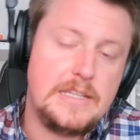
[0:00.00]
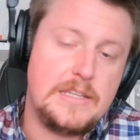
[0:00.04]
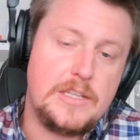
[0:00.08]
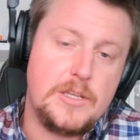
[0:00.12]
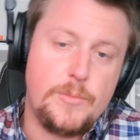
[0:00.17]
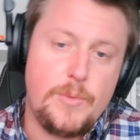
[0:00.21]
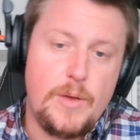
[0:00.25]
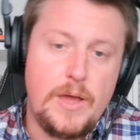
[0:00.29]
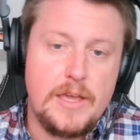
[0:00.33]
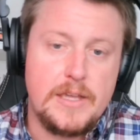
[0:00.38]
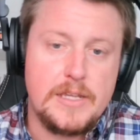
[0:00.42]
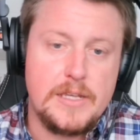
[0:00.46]

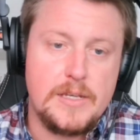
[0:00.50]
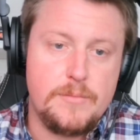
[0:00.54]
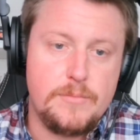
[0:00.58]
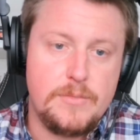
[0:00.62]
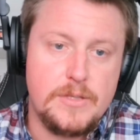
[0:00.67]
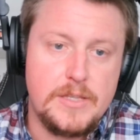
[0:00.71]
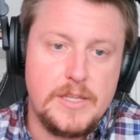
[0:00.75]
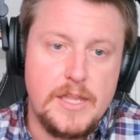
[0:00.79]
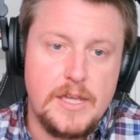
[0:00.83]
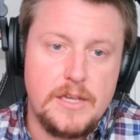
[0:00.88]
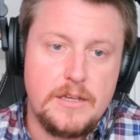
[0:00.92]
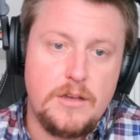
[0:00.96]
And then they're probably
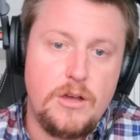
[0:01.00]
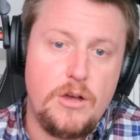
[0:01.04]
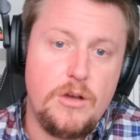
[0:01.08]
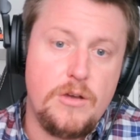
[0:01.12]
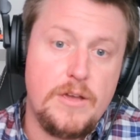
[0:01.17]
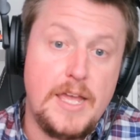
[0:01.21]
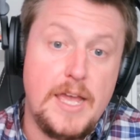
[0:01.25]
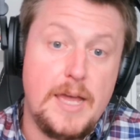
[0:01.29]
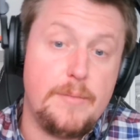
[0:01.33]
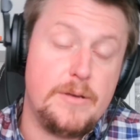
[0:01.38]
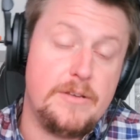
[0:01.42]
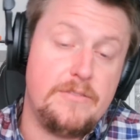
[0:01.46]
going to be
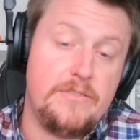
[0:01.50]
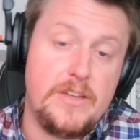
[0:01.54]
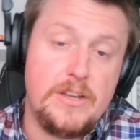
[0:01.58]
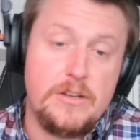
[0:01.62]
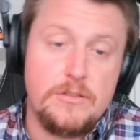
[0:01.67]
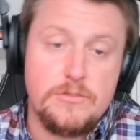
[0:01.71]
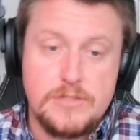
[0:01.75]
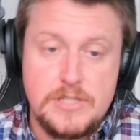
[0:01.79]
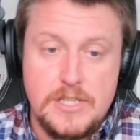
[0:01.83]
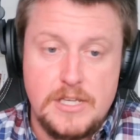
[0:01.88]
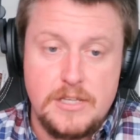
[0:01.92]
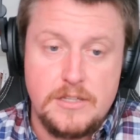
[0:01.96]
like, oh, yeah,
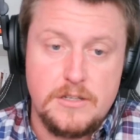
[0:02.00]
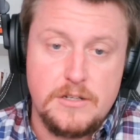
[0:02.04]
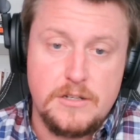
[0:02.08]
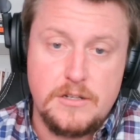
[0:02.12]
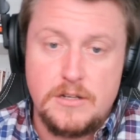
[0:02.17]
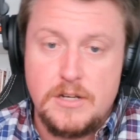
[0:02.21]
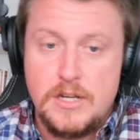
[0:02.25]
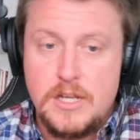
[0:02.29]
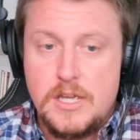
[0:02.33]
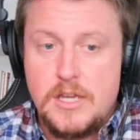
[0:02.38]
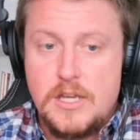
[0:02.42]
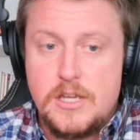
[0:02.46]
but if I don't
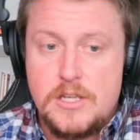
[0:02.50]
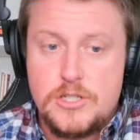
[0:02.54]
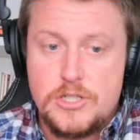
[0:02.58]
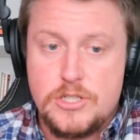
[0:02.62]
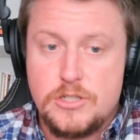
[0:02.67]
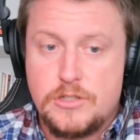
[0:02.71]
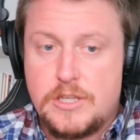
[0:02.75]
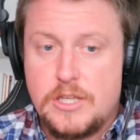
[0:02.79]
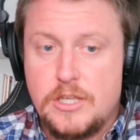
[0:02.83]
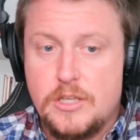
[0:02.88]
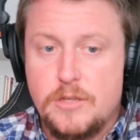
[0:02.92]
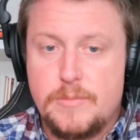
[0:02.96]
tell her,
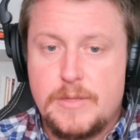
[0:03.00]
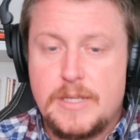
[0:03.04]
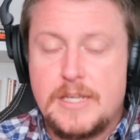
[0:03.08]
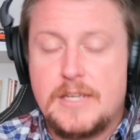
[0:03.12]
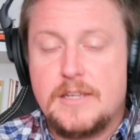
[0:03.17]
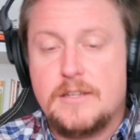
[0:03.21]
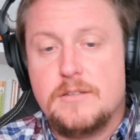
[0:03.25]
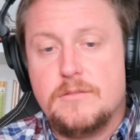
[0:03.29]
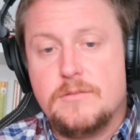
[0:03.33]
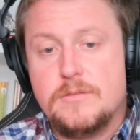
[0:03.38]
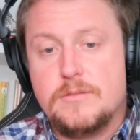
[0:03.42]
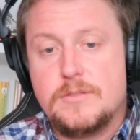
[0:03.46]
she'll
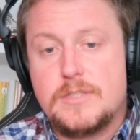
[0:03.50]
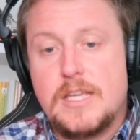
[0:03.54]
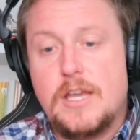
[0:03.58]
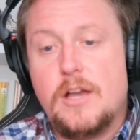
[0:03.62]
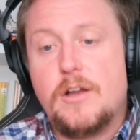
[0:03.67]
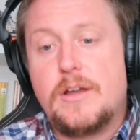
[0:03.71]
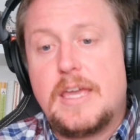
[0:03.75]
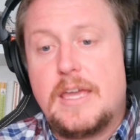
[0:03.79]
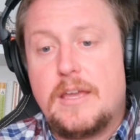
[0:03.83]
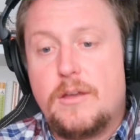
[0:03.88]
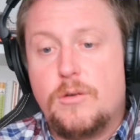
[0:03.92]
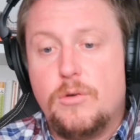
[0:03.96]
kill me. And
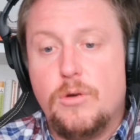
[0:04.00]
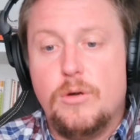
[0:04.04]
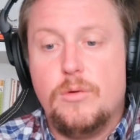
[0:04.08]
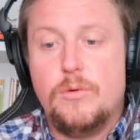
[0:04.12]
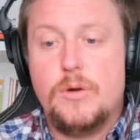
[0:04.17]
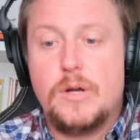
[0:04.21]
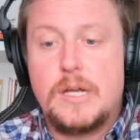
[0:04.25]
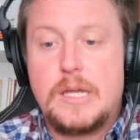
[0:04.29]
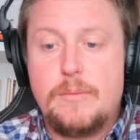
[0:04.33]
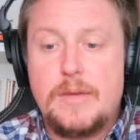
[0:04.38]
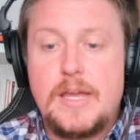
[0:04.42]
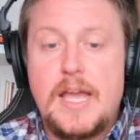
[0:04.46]
we'll say, okay,
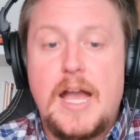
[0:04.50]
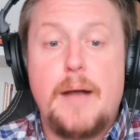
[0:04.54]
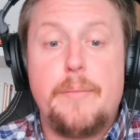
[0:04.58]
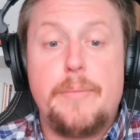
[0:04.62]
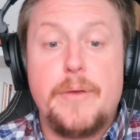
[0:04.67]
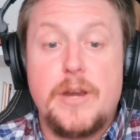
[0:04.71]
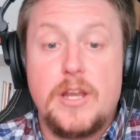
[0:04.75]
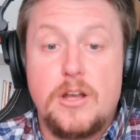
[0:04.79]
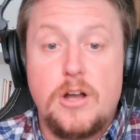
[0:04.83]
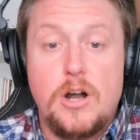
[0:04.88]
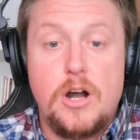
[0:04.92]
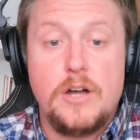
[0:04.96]
cool. Well, can
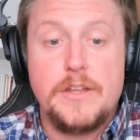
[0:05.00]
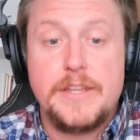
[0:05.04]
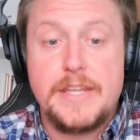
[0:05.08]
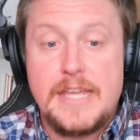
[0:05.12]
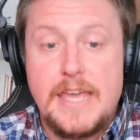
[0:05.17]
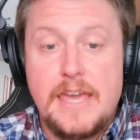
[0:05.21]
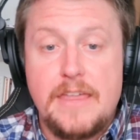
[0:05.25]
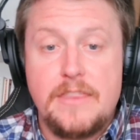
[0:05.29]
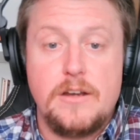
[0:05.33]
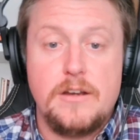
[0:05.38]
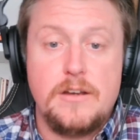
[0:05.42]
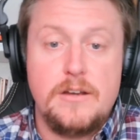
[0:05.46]
we hop on a
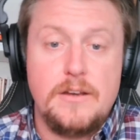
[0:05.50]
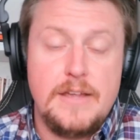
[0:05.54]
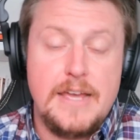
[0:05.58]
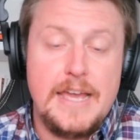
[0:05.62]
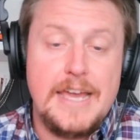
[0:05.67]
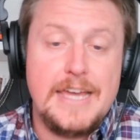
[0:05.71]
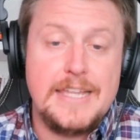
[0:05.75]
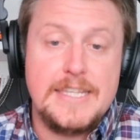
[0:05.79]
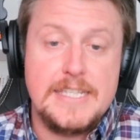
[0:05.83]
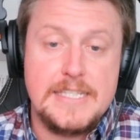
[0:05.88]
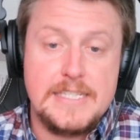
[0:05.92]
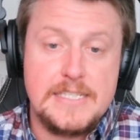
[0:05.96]
call
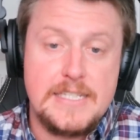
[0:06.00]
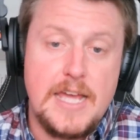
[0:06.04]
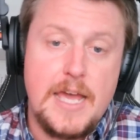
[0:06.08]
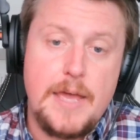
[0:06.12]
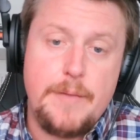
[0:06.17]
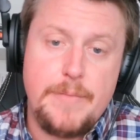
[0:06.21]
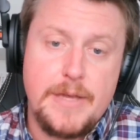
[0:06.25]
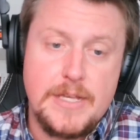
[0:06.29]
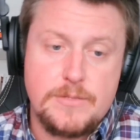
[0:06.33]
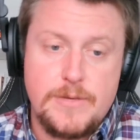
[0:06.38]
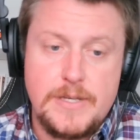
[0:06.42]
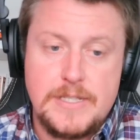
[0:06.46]
together at this
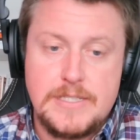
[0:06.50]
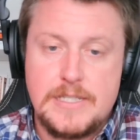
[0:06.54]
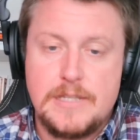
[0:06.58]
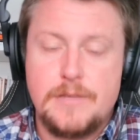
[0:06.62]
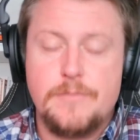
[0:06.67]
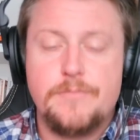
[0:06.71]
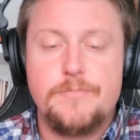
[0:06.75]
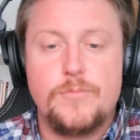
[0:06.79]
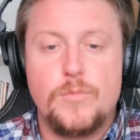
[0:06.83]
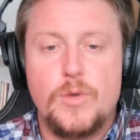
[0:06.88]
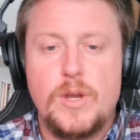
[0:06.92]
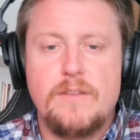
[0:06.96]
time,
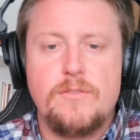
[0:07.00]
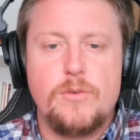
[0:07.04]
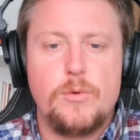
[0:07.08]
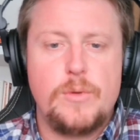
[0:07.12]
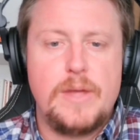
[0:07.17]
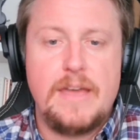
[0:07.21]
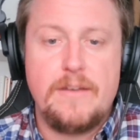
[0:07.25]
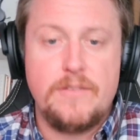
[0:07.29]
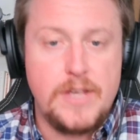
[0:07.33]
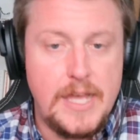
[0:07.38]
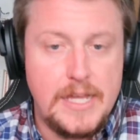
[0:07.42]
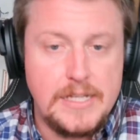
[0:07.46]
XYZ?
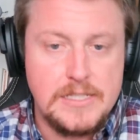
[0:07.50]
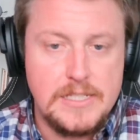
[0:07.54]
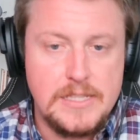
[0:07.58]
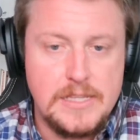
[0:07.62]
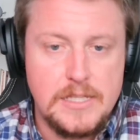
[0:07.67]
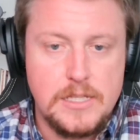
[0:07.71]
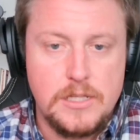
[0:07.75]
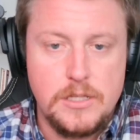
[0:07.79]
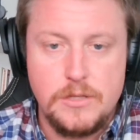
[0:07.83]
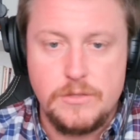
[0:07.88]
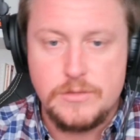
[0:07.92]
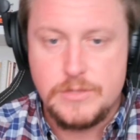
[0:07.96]
Whatever. We haven't
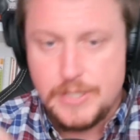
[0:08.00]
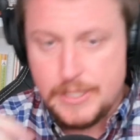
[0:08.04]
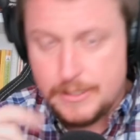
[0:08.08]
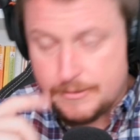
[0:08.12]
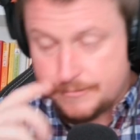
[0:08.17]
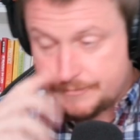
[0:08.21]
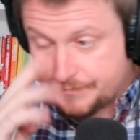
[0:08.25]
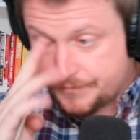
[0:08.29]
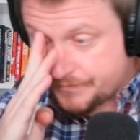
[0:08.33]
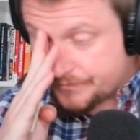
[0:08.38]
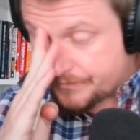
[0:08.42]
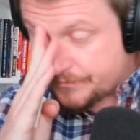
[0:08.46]
gotten to the
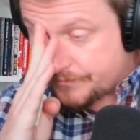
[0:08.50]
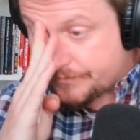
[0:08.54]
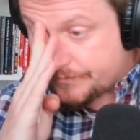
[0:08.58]
close yet.